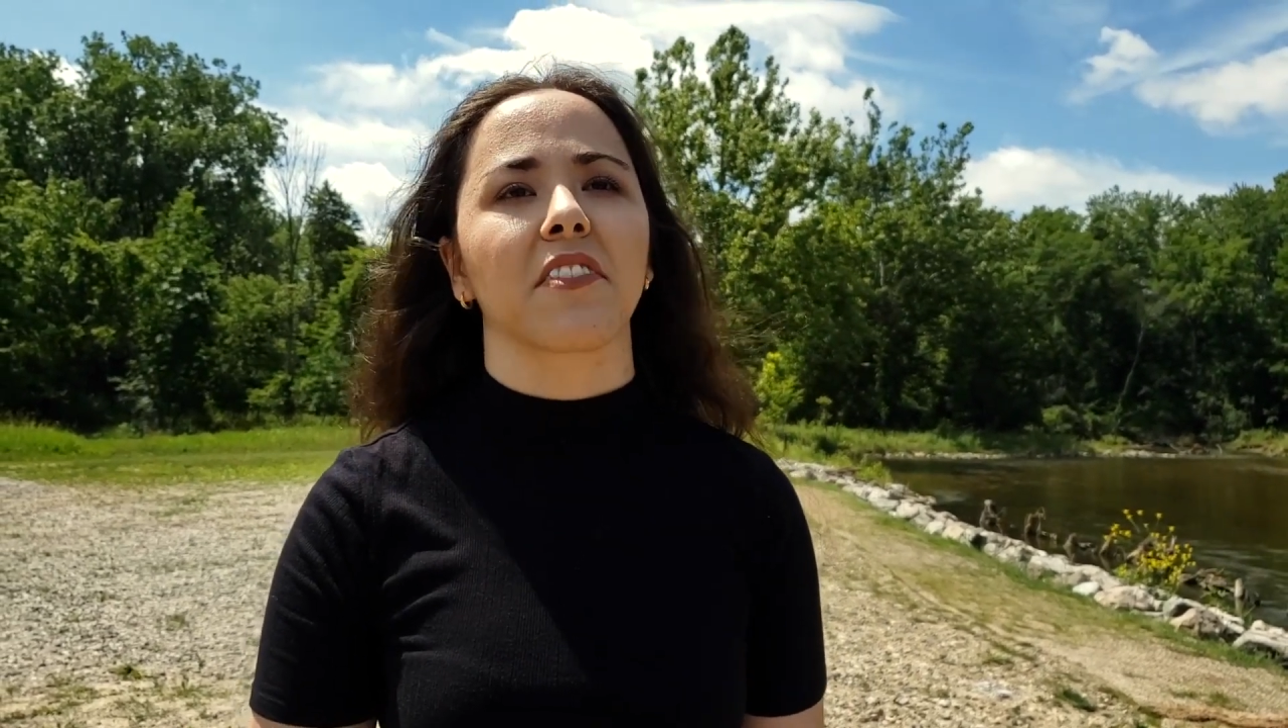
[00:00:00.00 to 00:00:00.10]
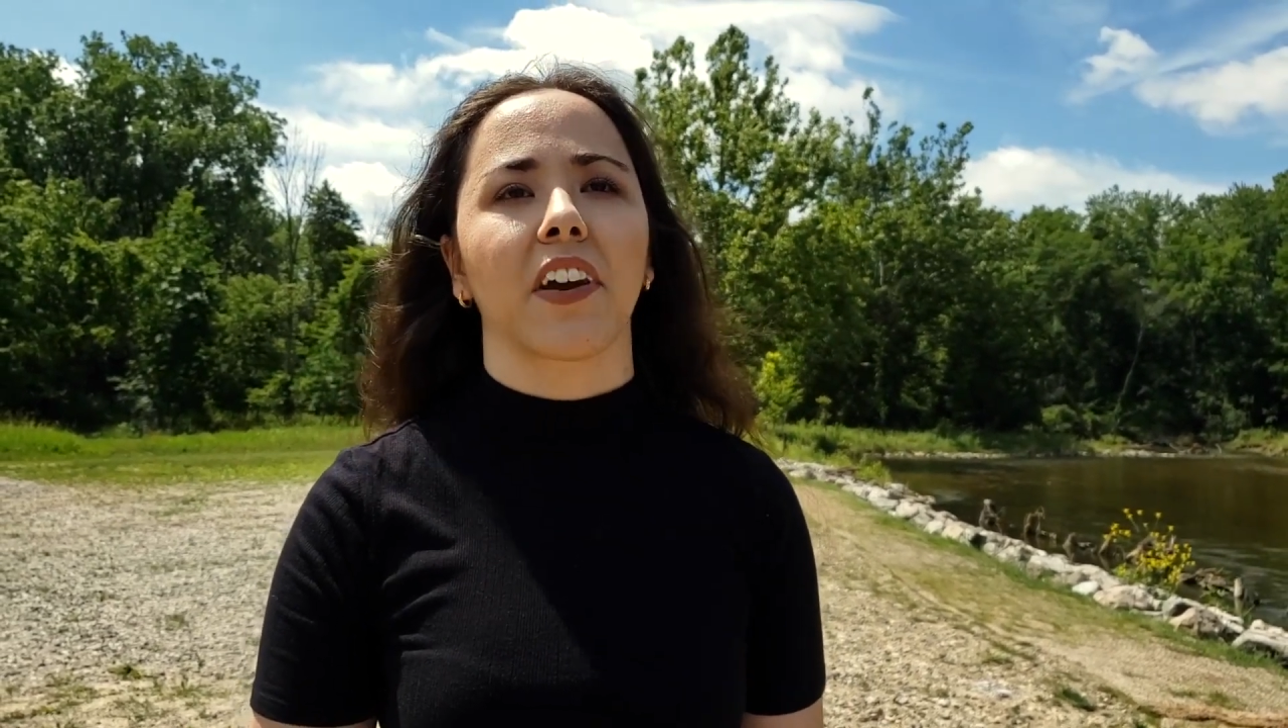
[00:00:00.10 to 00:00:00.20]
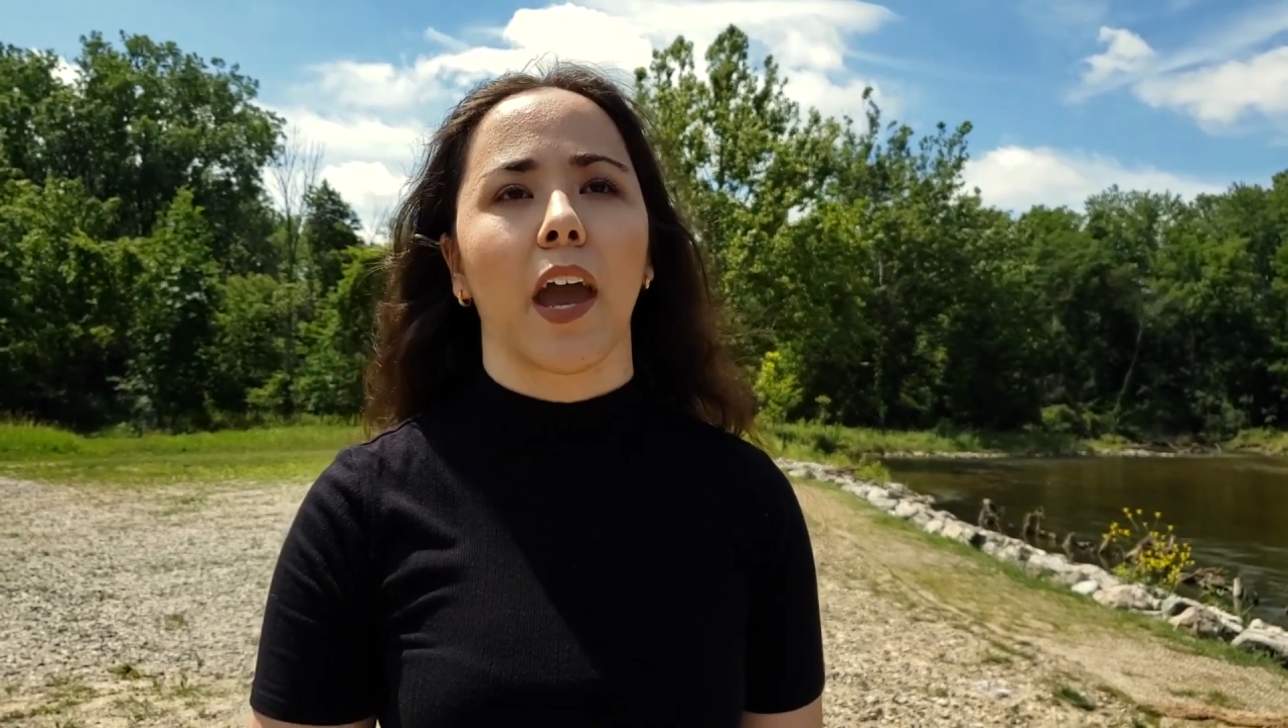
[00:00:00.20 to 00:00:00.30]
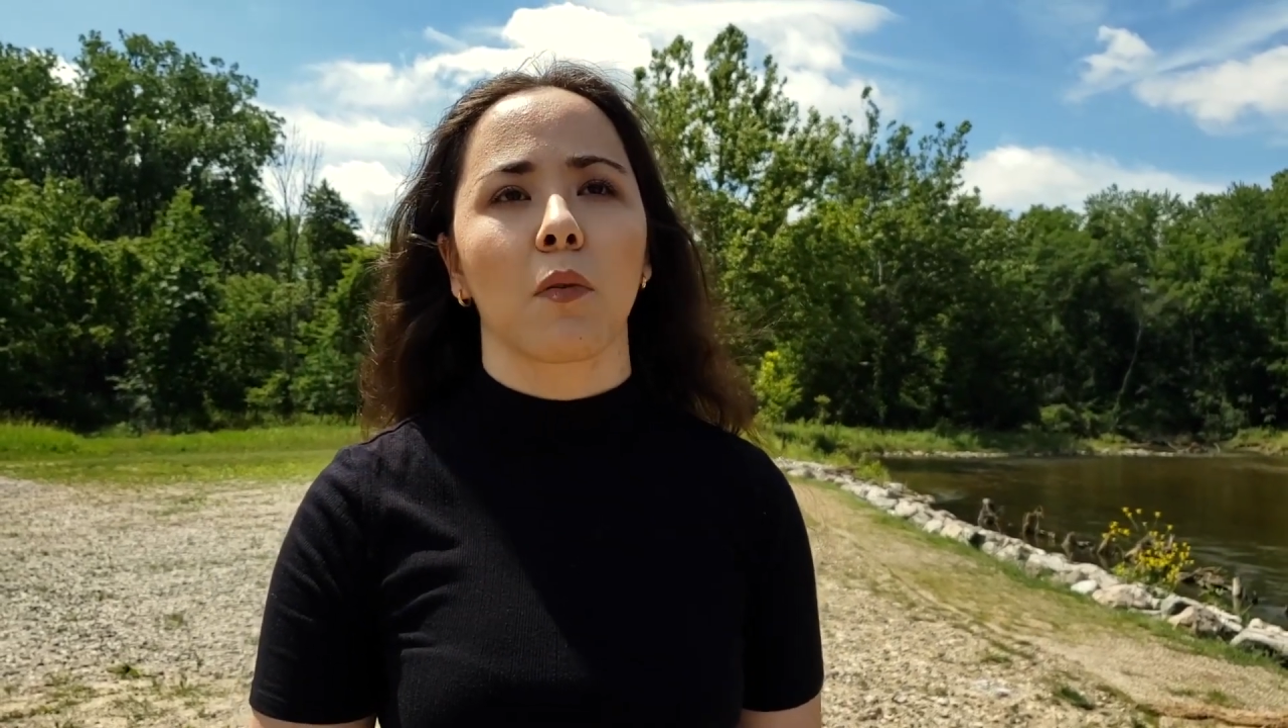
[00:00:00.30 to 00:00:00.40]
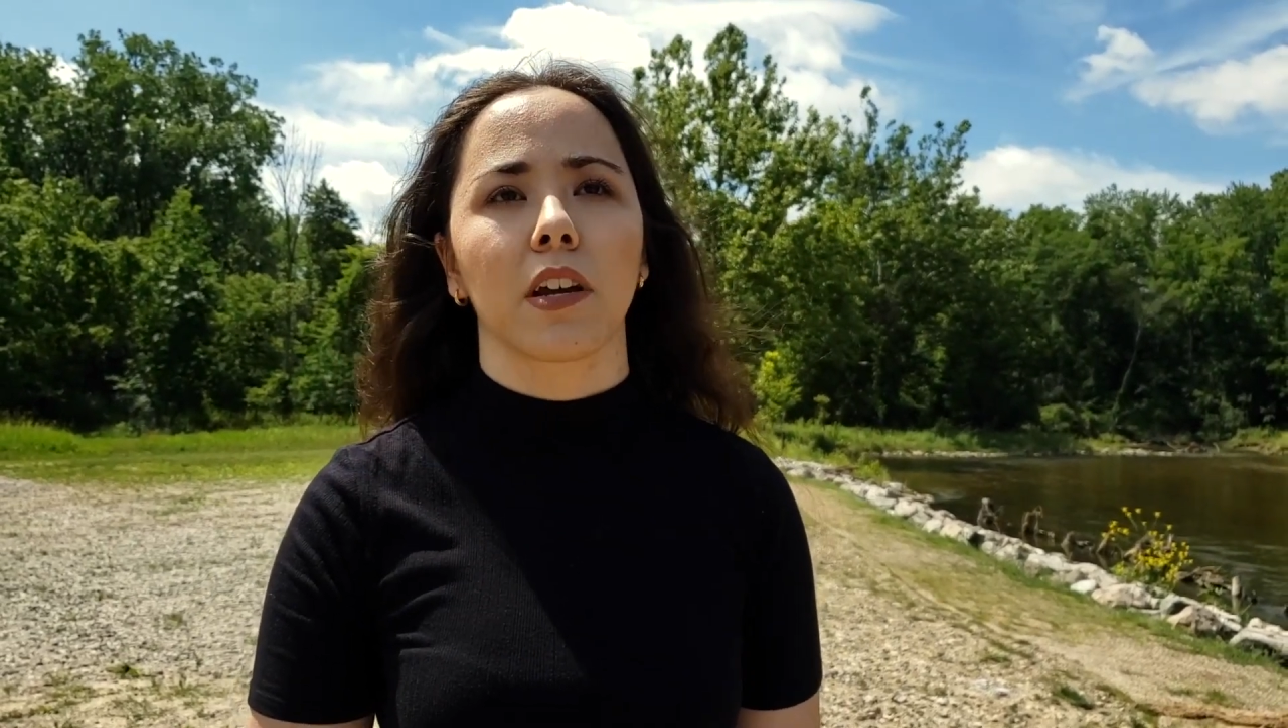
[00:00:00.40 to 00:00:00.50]
of
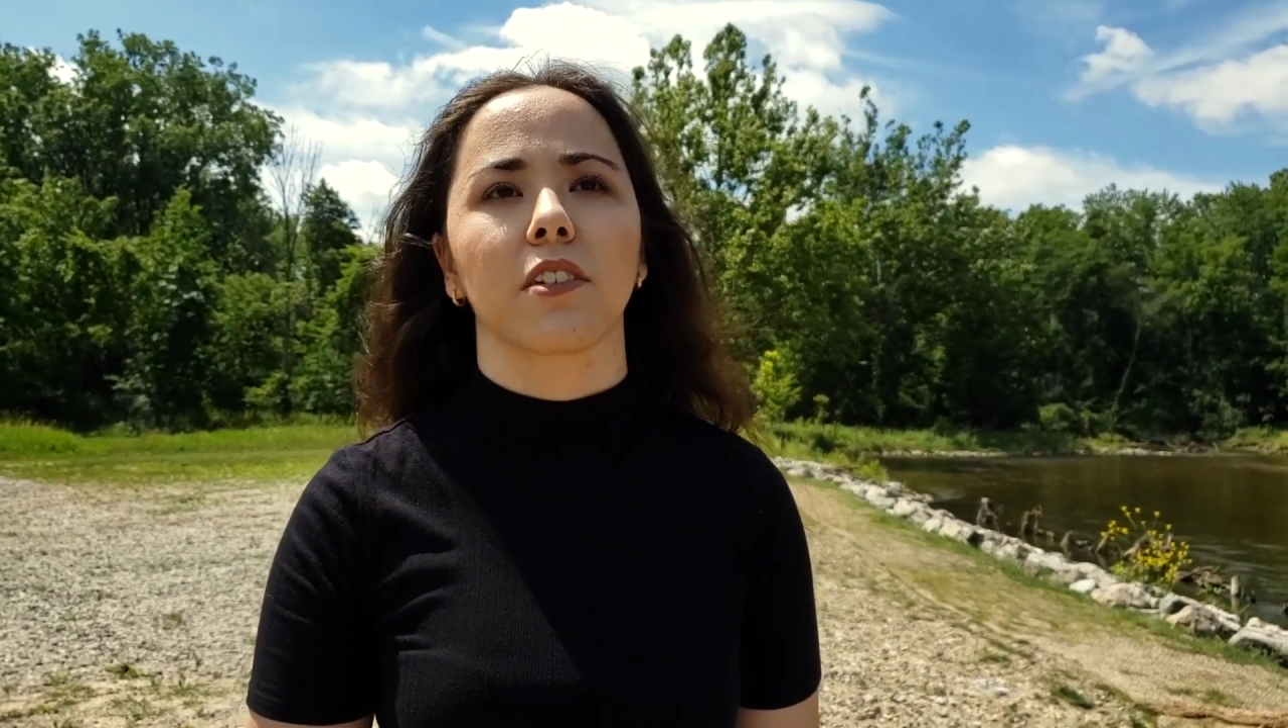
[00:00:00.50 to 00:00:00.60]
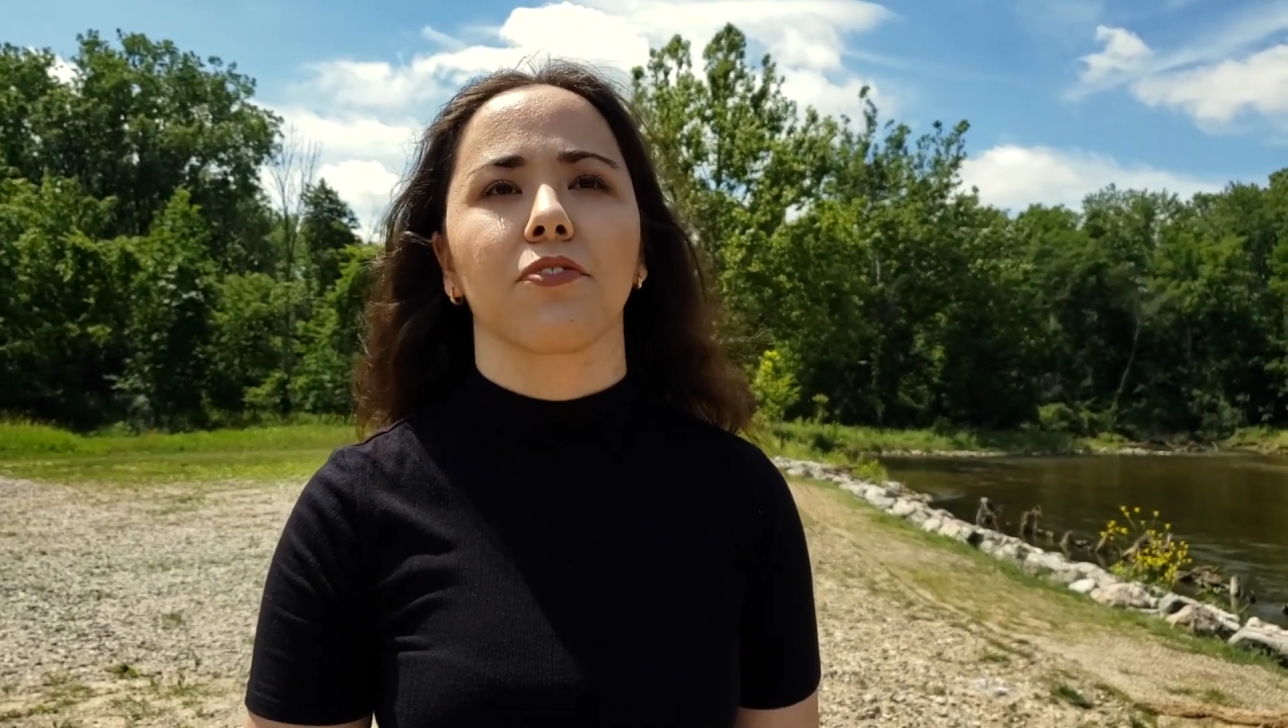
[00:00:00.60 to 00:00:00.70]
carrion